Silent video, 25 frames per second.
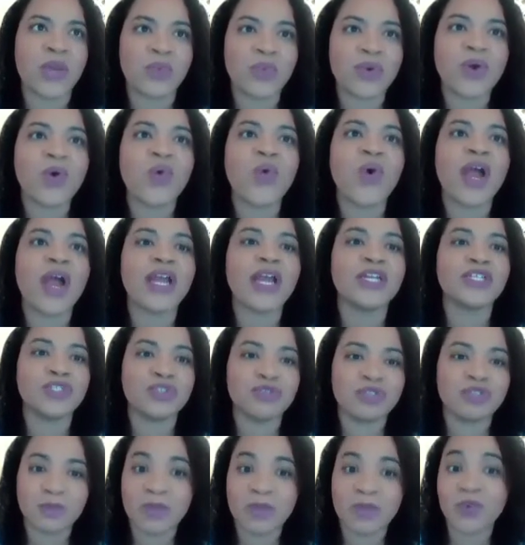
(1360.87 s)
requires
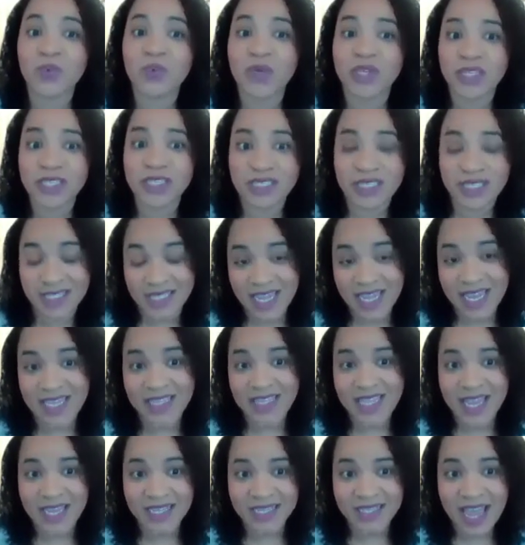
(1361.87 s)
you to be willing to
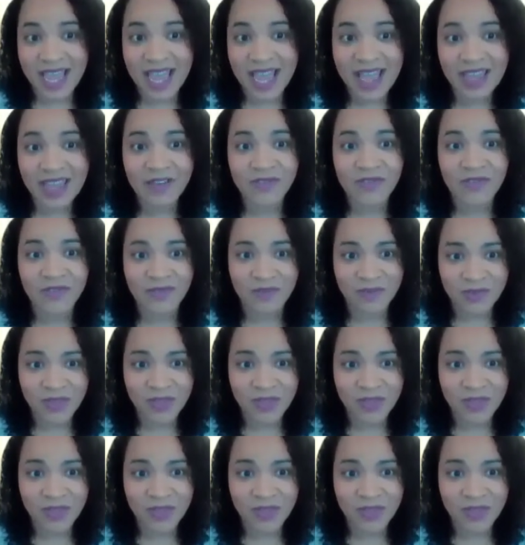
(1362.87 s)
take that dive,